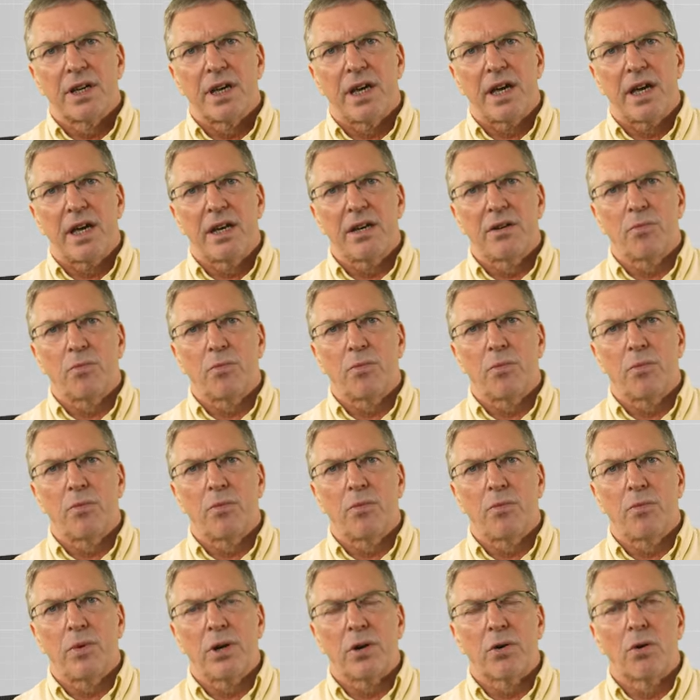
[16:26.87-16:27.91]
And
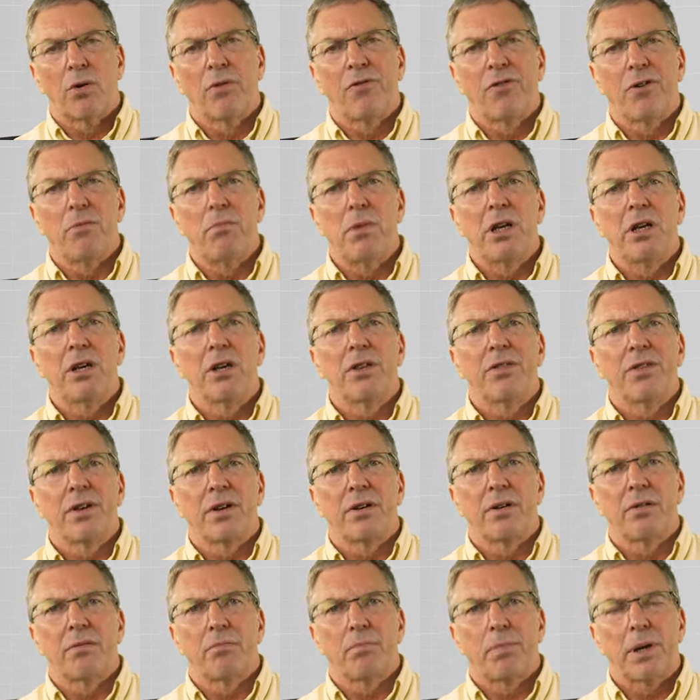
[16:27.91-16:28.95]
we're all familiar
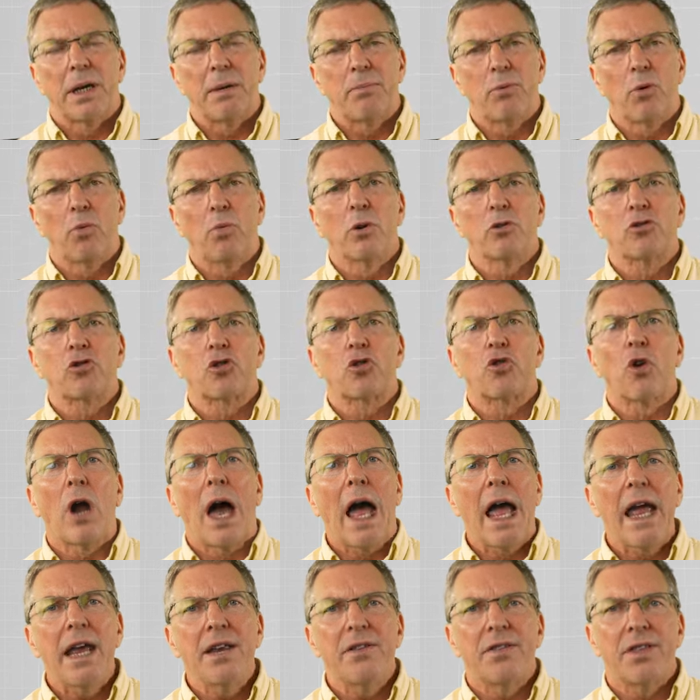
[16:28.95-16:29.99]
that people will
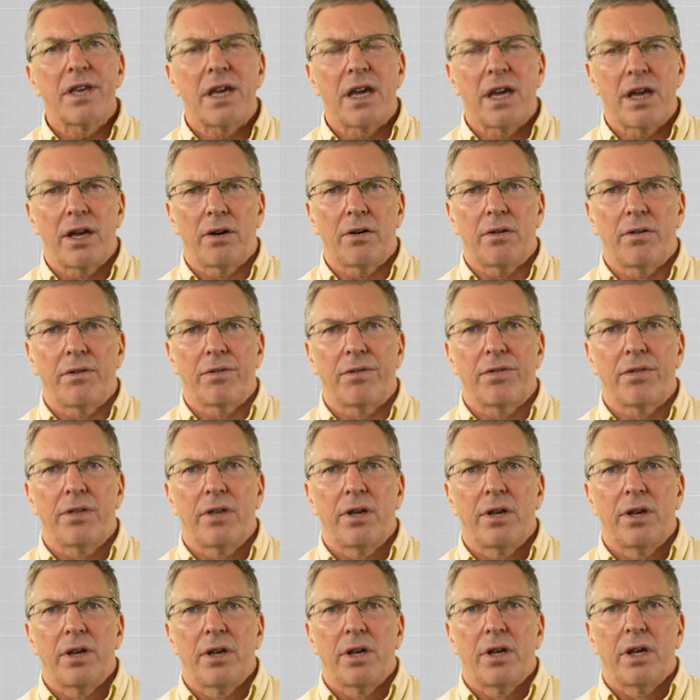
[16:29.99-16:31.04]
trade their health
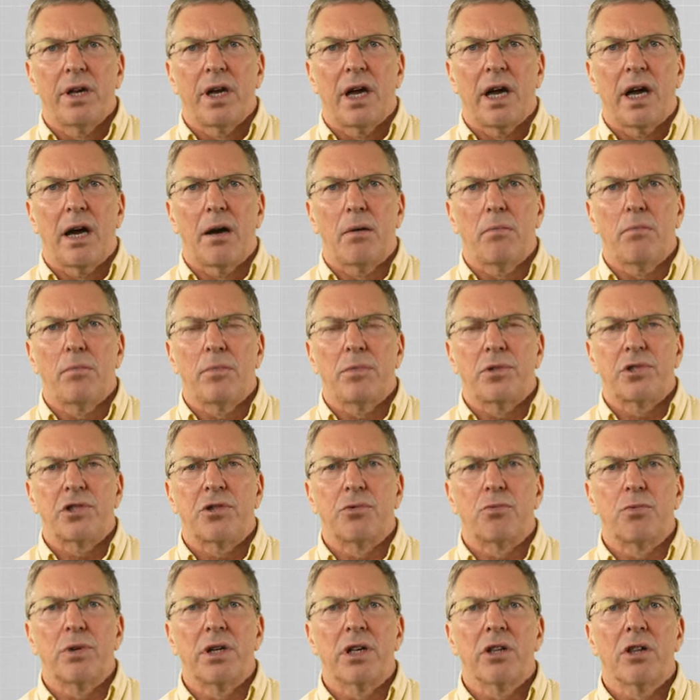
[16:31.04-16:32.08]
to
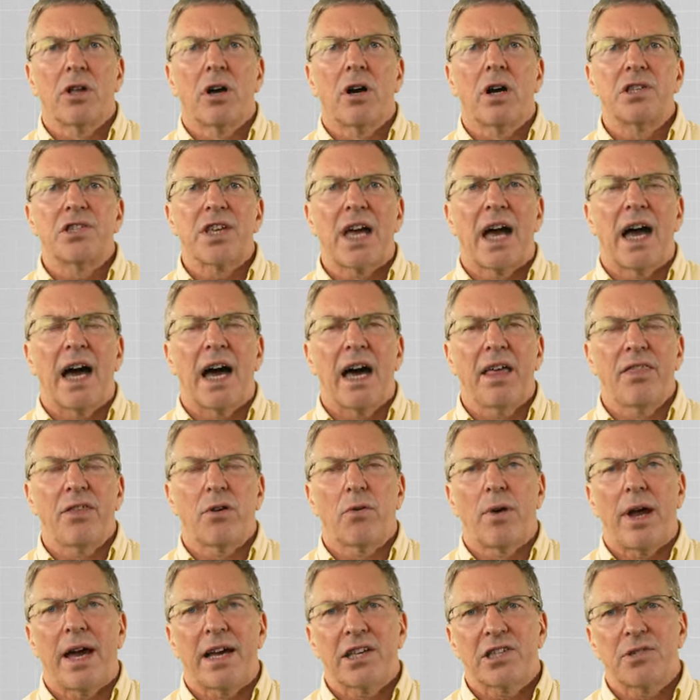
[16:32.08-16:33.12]
realise other
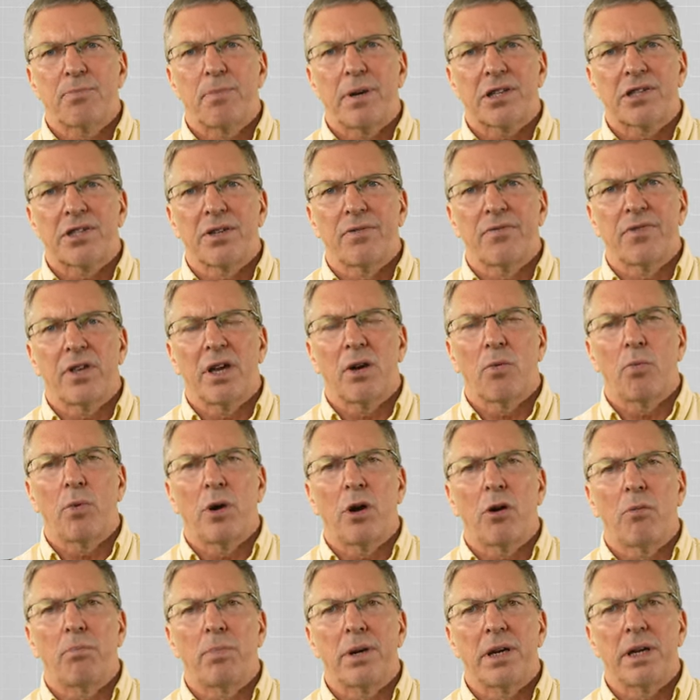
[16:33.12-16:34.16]
aspects of their
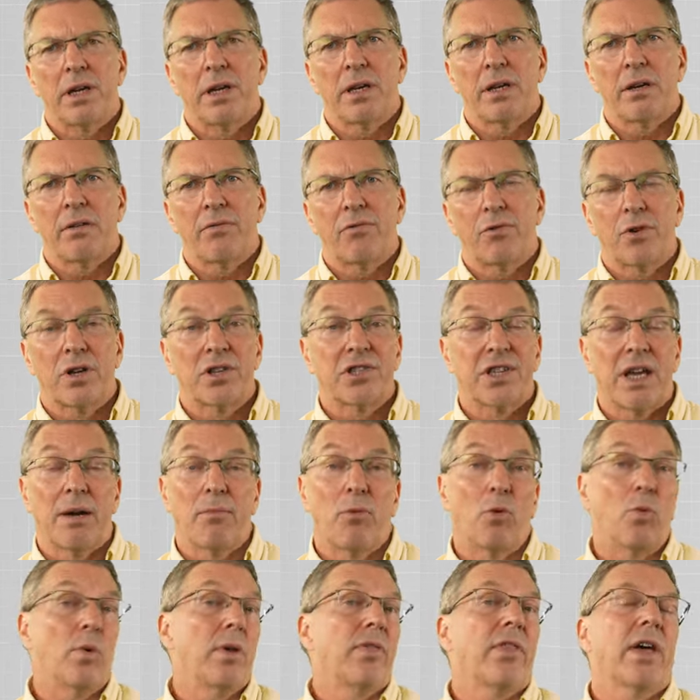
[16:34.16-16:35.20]
well-being. For example,
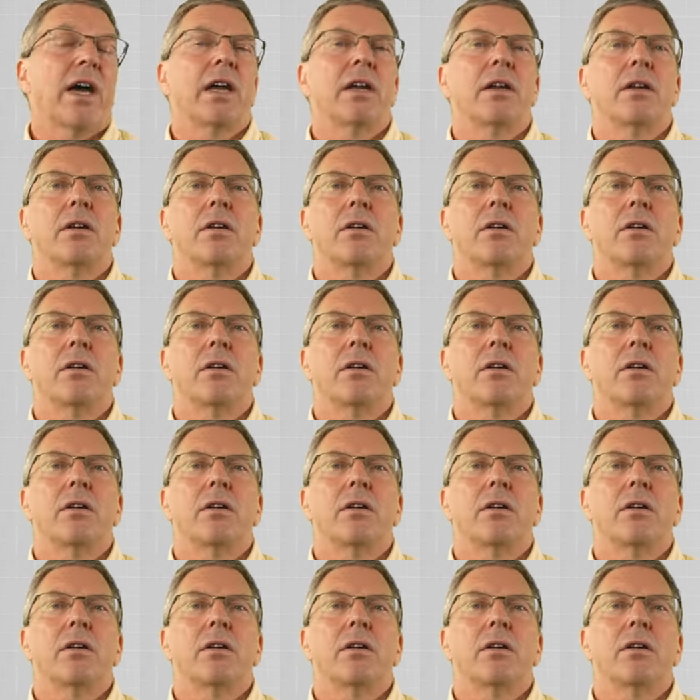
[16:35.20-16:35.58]
when they